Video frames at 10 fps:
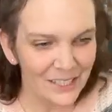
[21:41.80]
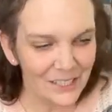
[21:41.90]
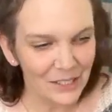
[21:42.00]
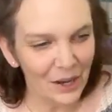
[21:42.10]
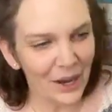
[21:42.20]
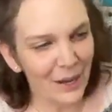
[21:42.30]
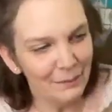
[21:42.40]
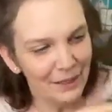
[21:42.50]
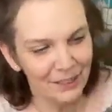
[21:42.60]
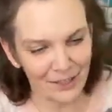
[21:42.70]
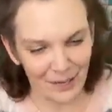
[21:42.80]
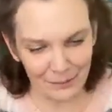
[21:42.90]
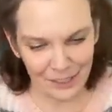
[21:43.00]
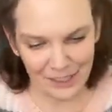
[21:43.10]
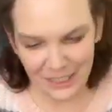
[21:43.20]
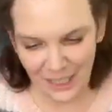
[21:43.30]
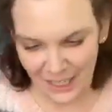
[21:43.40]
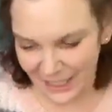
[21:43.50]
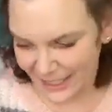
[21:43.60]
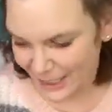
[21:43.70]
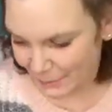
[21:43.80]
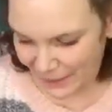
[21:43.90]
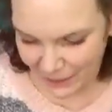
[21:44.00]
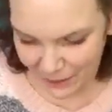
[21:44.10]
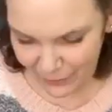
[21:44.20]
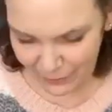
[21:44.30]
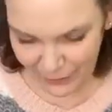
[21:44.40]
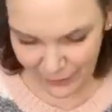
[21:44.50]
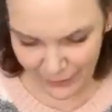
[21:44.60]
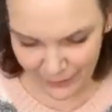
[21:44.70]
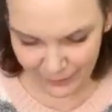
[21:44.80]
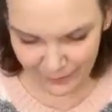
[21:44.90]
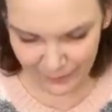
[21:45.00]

So I'm going to grab just the tiniest speck off of here.